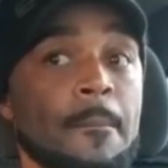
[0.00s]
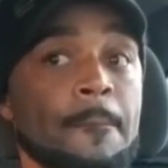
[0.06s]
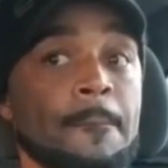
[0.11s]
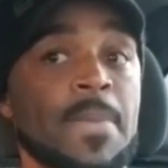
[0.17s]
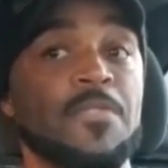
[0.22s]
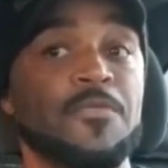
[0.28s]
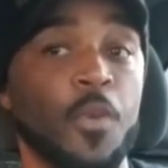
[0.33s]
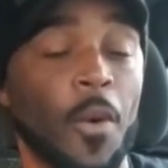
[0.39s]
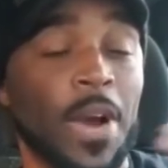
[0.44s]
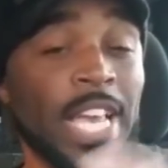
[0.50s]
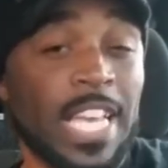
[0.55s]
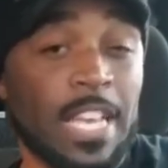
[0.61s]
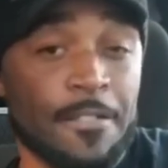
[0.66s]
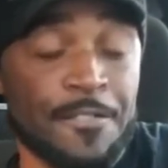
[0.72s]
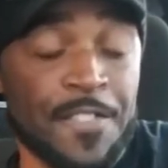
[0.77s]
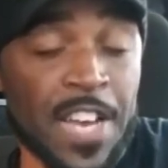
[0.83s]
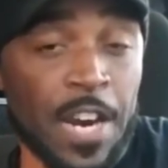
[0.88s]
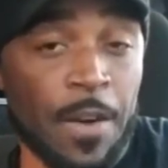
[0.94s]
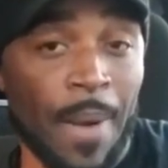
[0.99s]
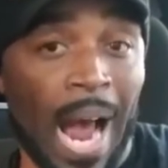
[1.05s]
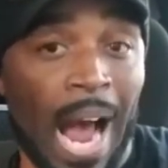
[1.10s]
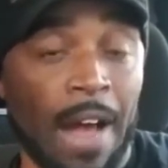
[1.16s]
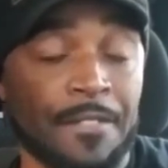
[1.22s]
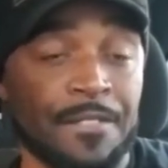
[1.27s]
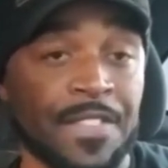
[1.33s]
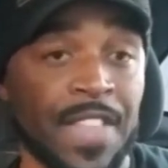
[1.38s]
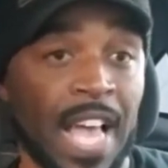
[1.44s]
before he could figure
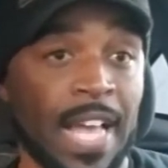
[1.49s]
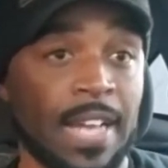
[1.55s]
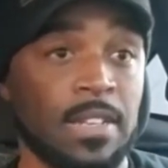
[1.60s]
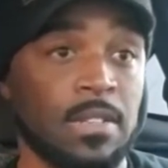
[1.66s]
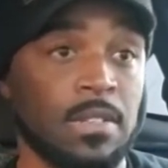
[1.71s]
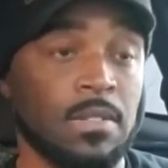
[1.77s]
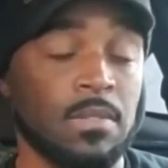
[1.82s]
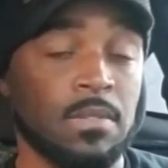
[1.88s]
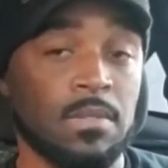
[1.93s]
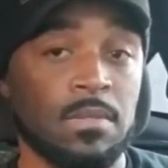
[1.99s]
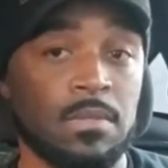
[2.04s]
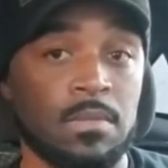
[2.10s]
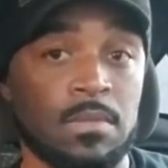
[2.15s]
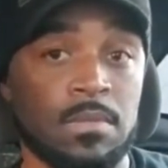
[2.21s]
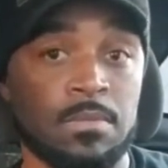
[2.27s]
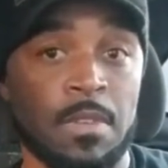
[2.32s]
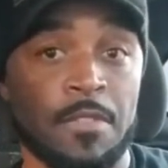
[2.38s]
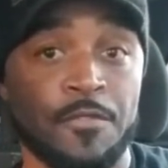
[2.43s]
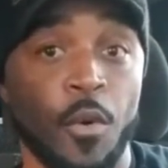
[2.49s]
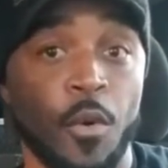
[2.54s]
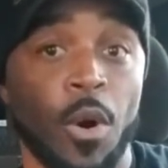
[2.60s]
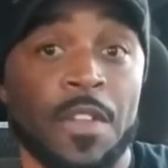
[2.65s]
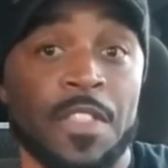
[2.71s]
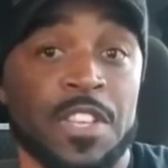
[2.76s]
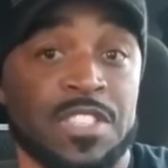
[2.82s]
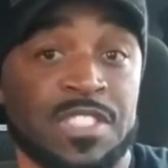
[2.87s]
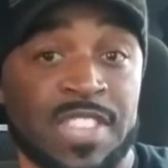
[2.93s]
out that,
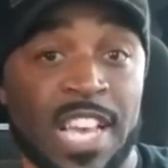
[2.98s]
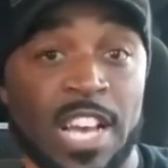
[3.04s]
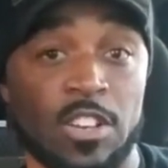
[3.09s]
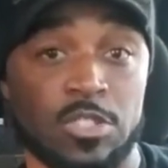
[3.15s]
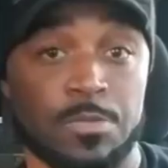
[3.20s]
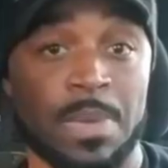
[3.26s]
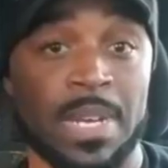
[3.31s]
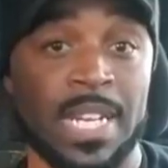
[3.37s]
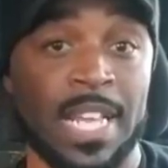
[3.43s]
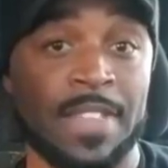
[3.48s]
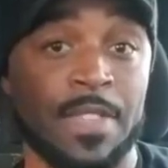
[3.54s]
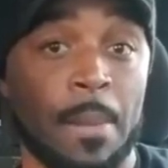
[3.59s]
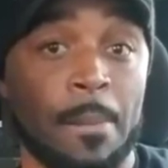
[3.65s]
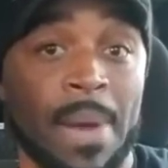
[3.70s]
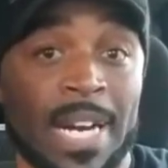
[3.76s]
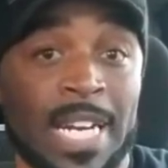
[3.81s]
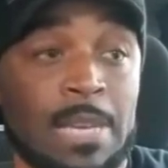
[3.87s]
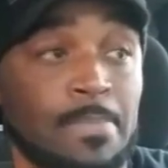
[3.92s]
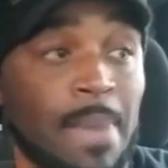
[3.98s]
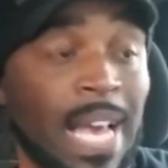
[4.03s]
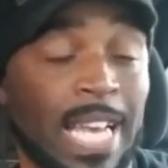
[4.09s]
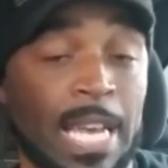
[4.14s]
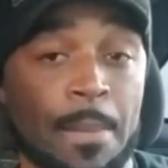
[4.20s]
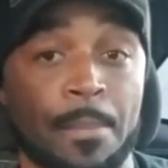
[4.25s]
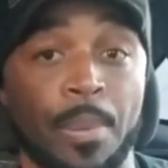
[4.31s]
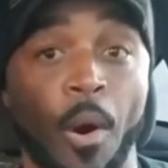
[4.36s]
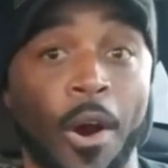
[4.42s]
before the salesman and the
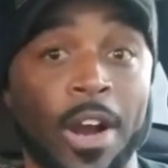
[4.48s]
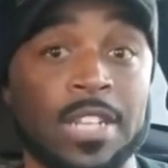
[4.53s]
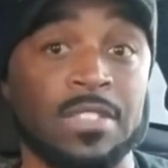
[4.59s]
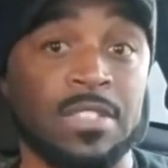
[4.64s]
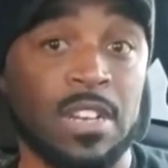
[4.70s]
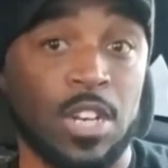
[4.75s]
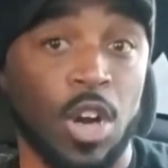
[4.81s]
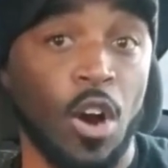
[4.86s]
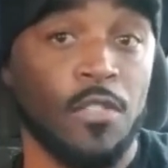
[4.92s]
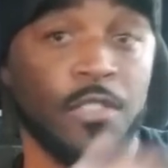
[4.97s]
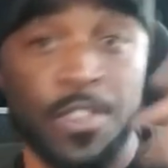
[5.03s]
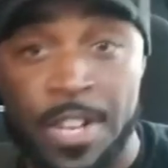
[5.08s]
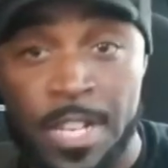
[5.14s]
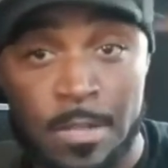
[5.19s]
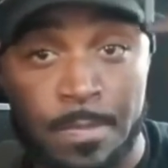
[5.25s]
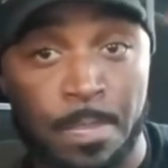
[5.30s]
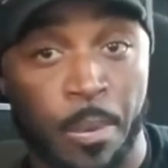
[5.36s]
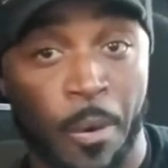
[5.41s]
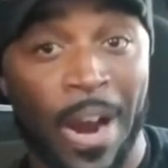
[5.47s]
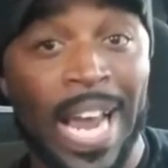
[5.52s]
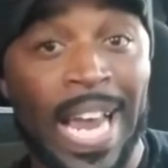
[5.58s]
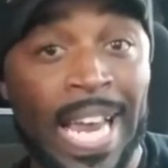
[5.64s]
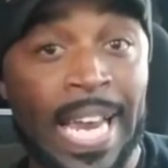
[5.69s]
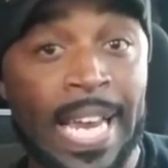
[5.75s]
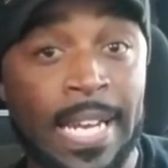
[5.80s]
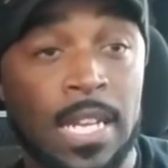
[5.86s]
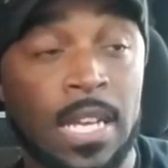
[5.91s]
money-making part took over his
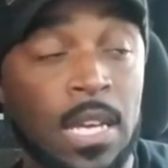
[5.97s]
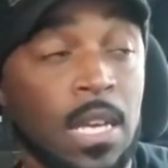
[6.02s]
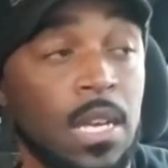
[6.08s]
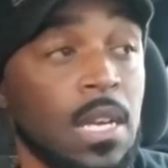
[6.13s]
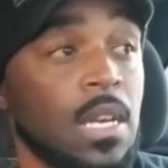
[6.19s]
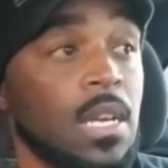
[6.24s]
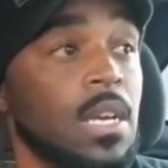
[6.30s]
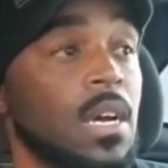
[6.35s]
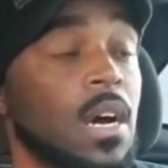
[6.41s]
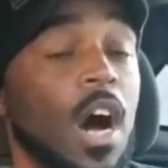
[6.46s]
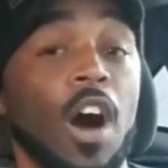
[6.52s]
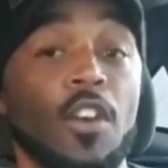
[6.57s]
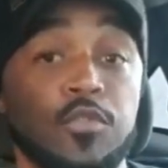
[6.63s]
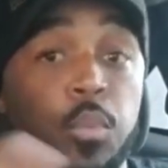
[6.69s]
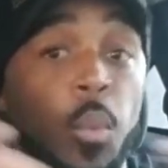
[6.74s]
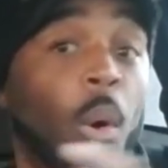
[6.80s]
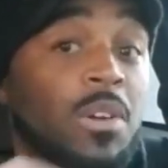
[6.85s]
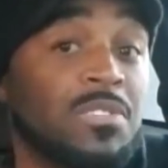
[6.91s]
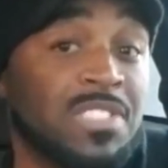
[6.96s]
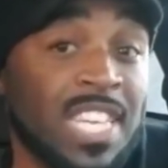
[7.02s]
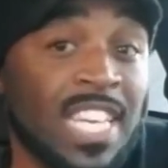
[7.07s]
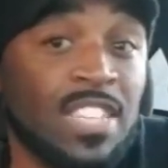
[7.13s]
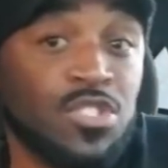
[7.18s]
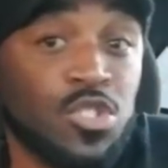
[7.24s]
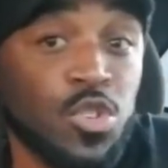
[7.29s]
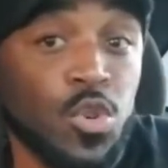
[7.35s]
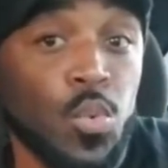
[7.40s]
brain of
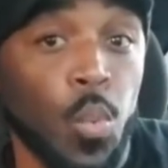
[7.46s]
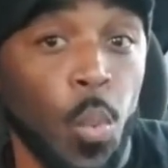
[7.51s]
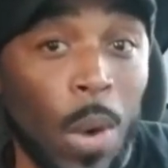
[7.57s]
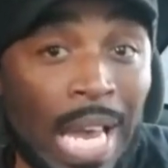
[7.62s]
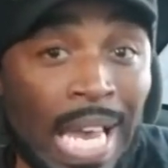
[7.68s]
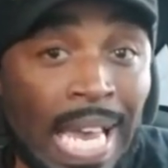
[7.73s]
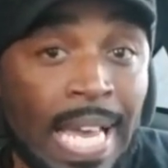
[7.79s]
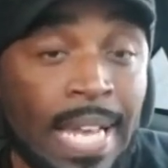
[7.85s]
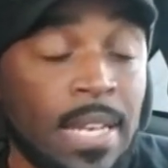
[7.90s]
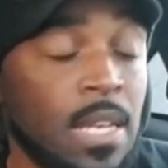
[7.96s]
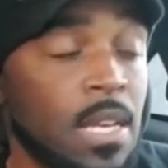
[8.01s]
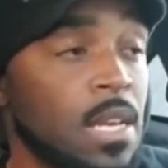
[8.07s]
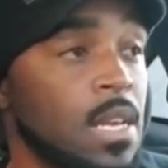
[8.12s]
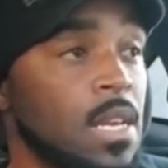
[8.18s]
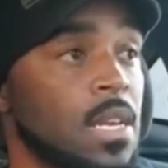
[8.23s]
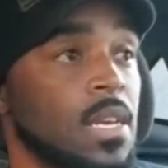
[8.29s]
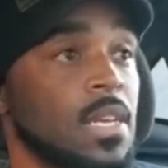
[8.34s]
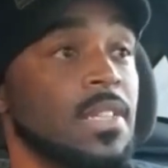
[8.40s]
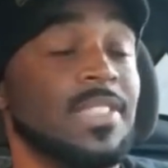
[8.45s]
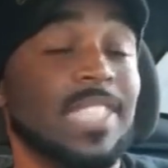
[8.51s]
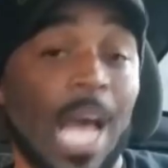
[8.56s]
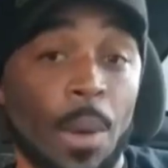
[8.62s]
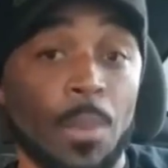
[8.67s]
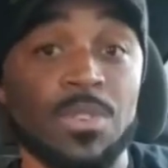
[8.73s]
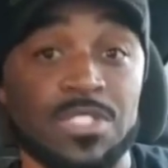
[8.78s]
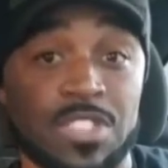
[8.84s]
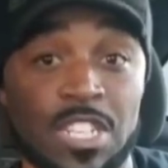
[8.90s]
wanting to win,
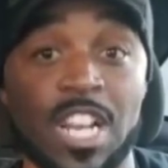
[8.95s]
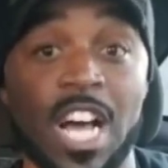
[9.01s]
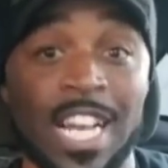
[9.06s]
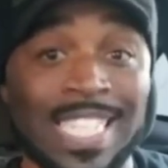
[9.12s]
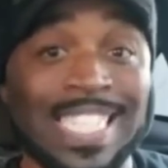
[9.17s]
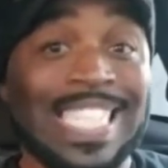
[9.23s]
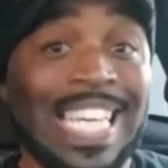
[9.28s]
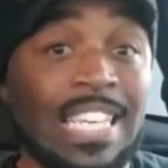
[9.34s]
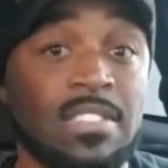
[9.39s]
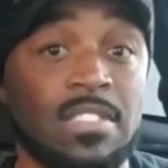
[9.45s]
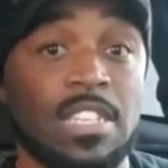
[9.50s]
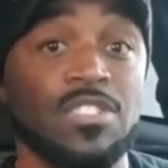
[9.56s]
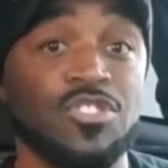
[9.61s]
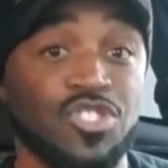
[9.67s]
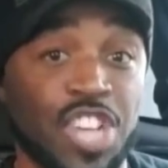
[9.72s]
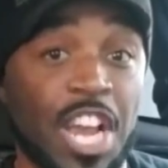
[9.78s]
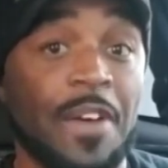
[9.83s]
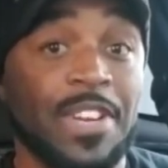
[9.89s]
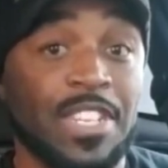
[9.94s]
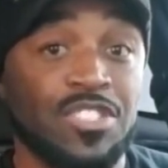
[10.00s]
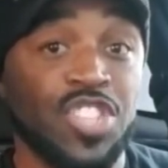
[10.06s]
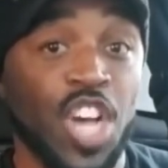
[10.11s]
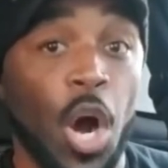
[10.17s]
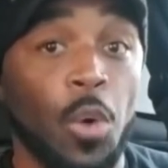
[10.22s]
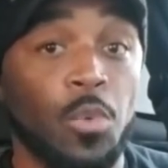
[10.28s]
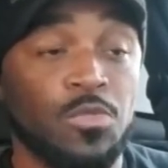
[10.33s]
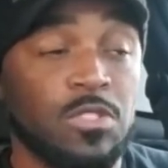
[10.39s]
that was a decent Jerry
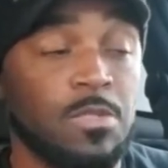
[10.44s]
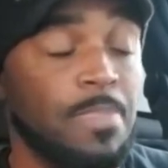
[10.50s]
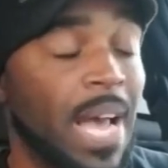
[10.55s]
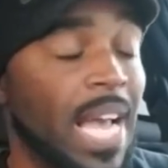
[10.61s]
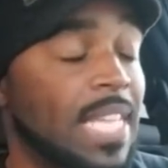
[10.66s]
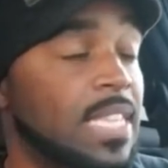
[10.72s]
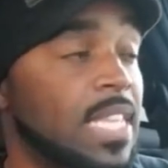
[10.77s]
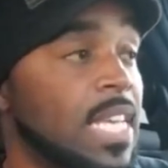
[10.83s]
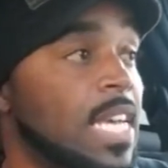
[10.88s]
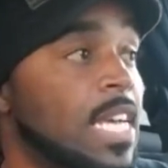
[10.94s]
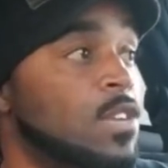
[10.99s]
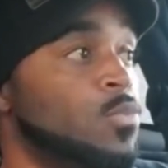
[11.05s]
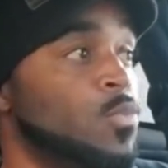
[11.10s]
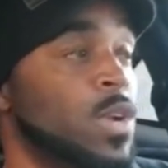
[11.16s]
Jones back then.